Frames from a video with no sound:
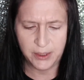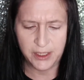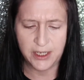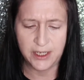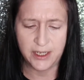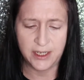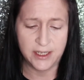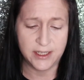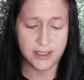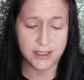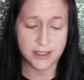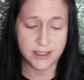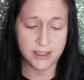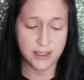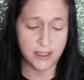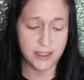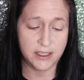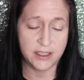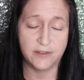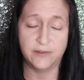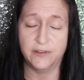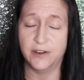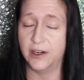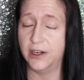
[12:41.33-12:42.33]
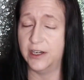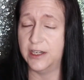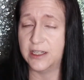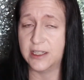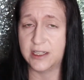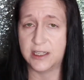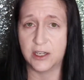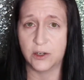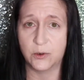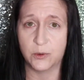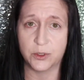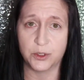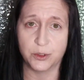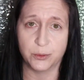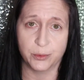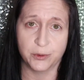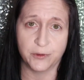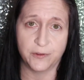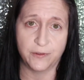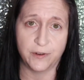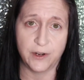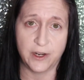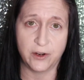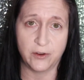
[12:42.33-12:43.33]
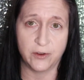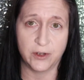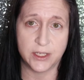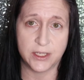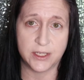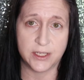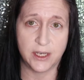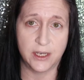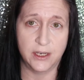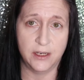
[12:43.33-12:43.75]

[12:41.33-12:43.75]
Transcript: but it's a very distinguishable fragrance,